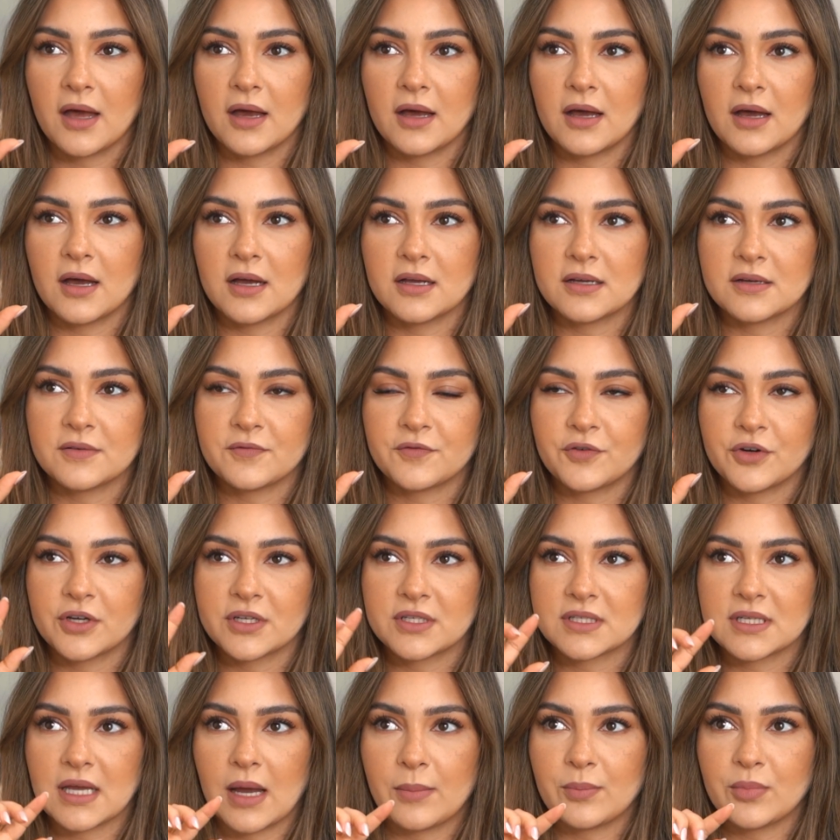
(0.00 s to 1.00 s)
For
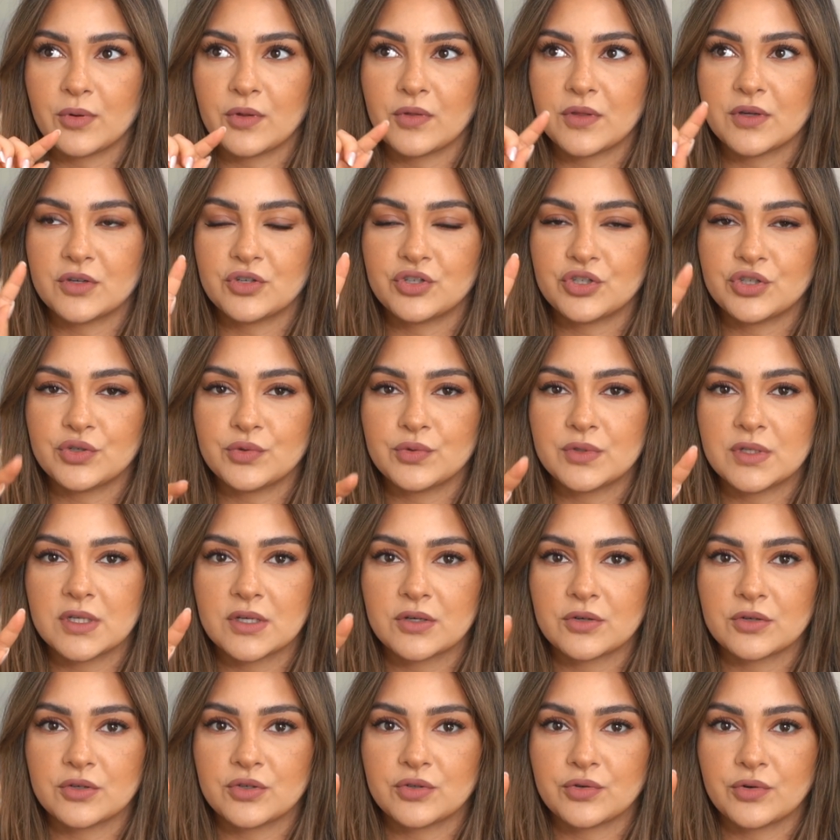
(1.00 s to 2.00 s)
example, the Juicy
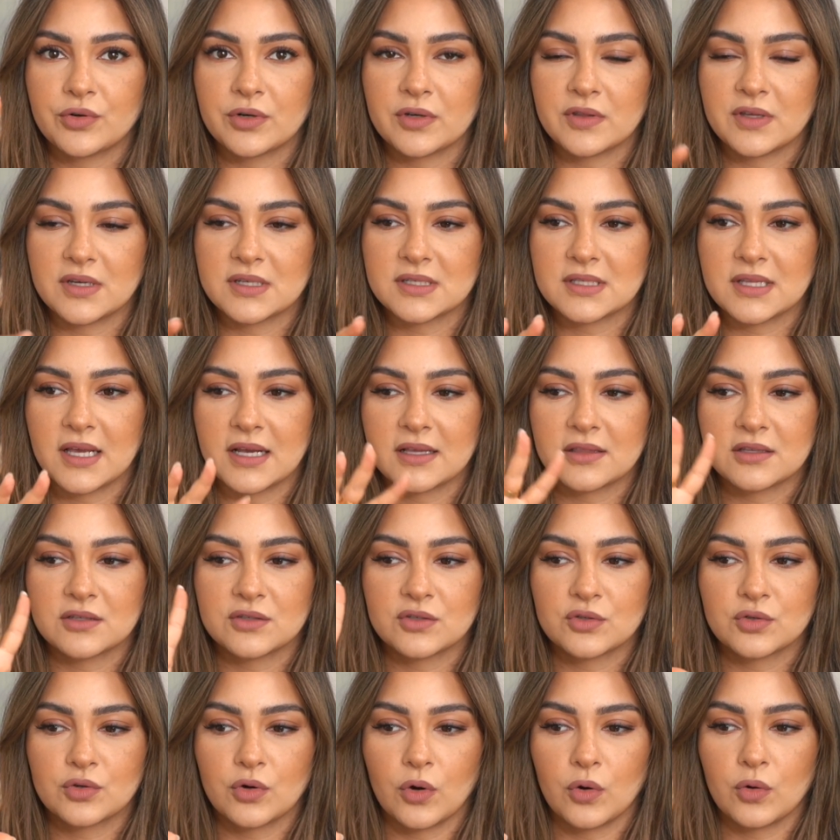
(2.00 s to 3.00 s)
Couture, there's like this
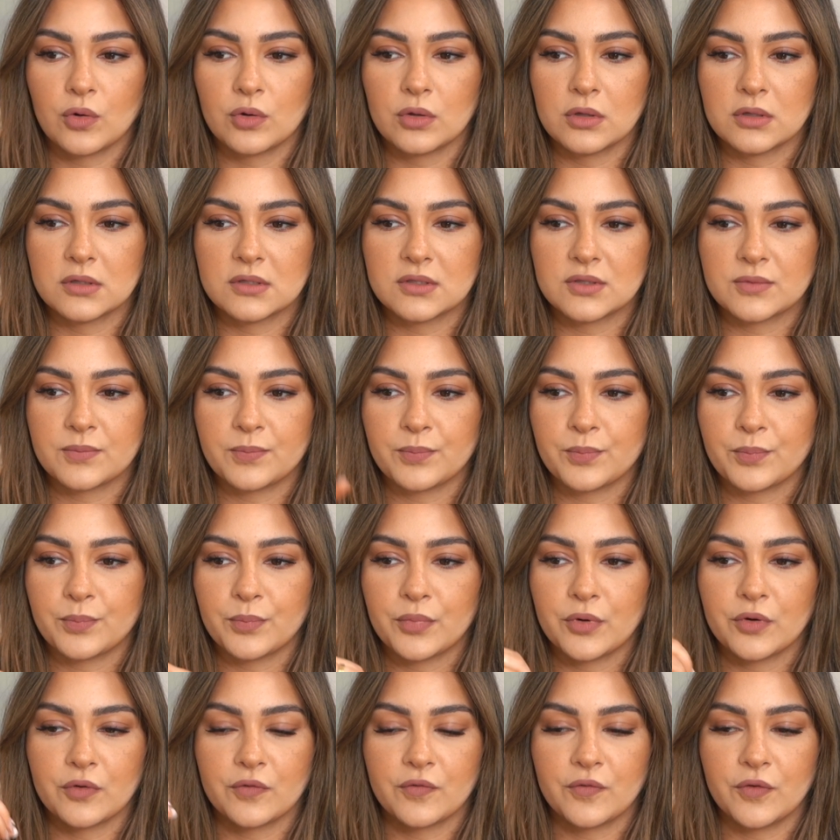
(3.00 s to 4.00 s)
gold
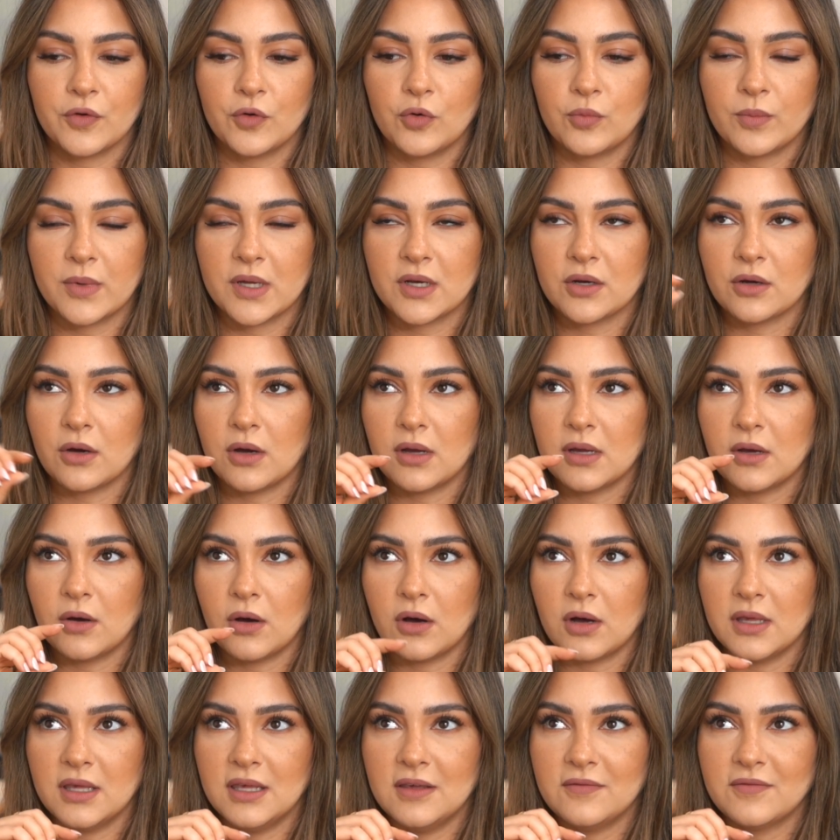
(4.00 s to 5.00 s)
perfume, and
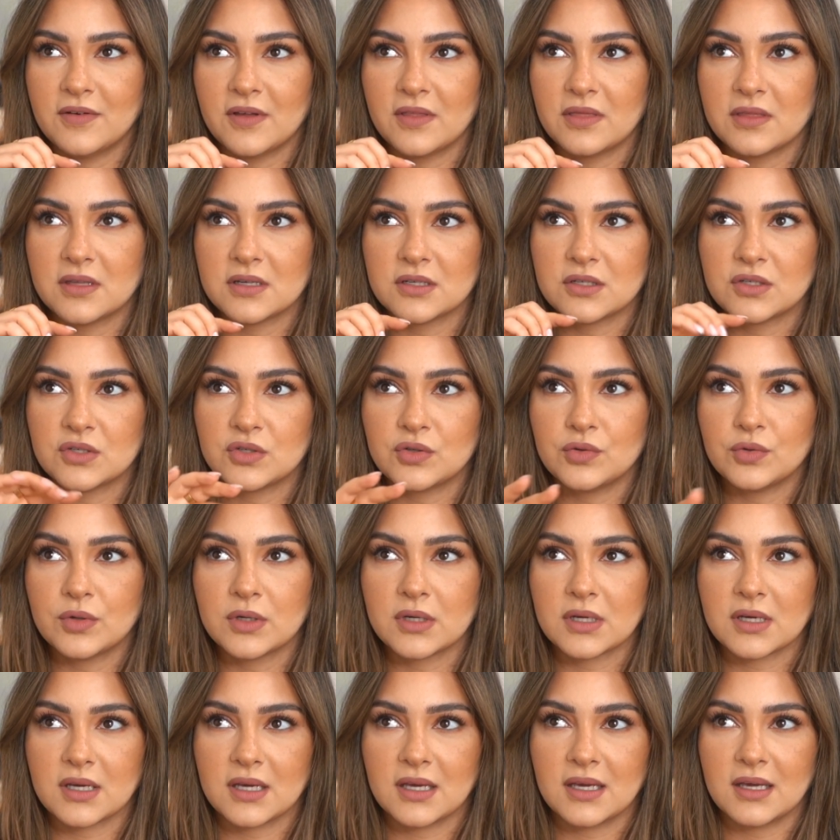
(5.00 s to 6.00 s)
even the
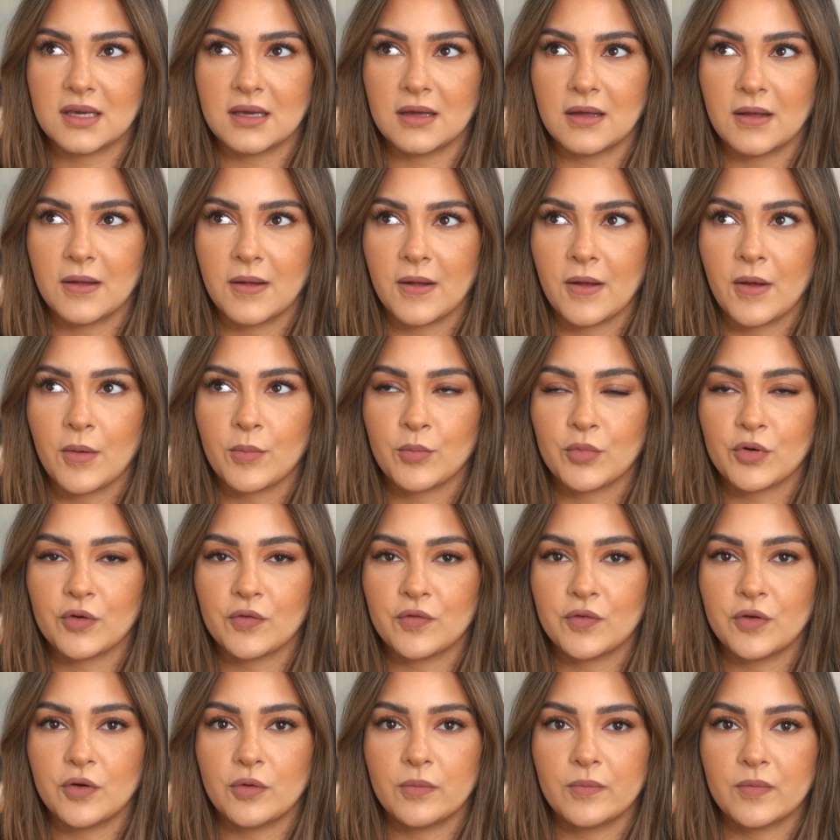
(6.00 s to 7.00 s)
Sucré
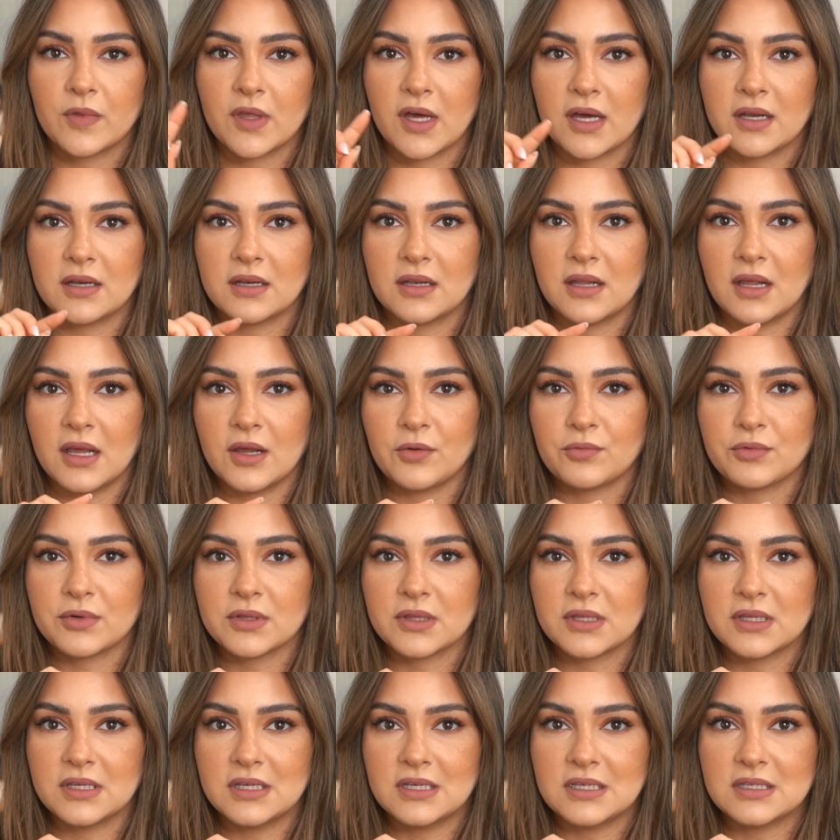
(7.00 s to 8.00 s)
perfume that they
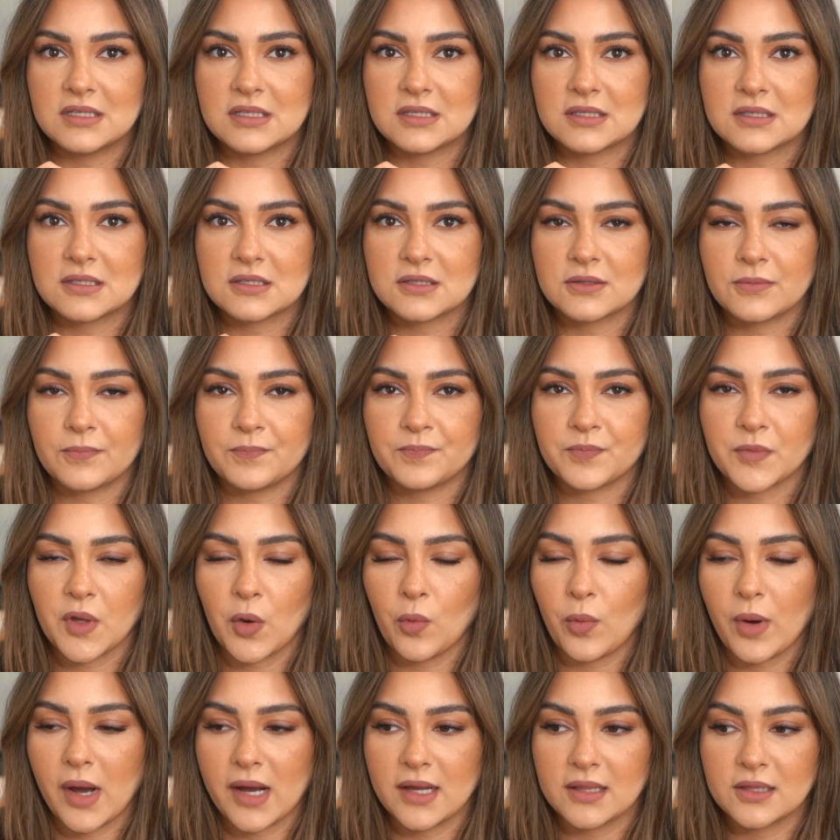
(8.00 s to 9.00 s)
released a
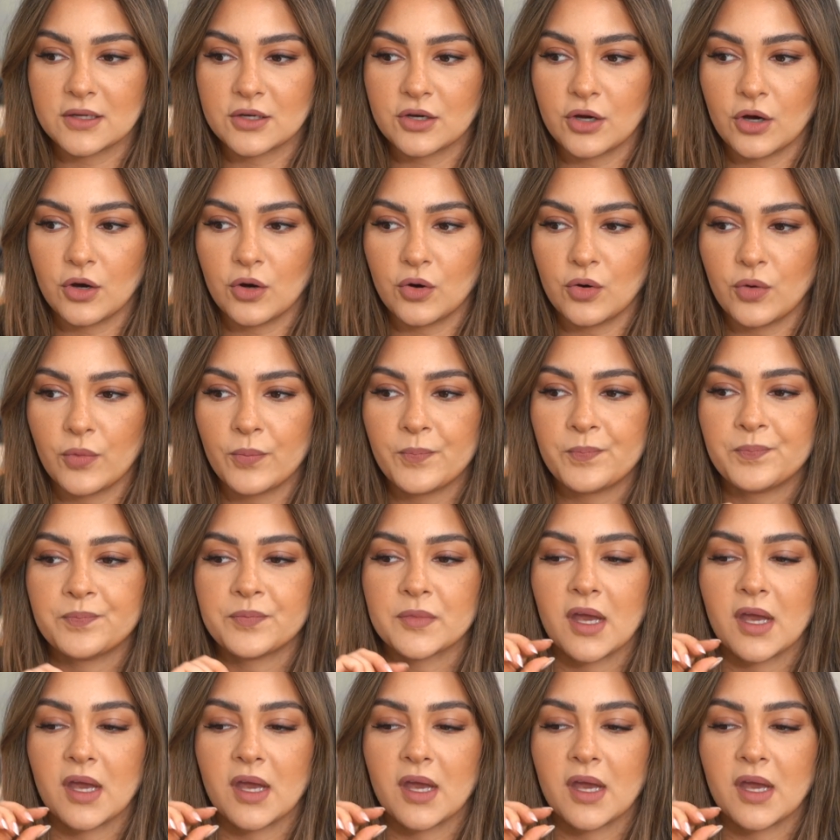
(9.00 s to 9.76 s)
while ago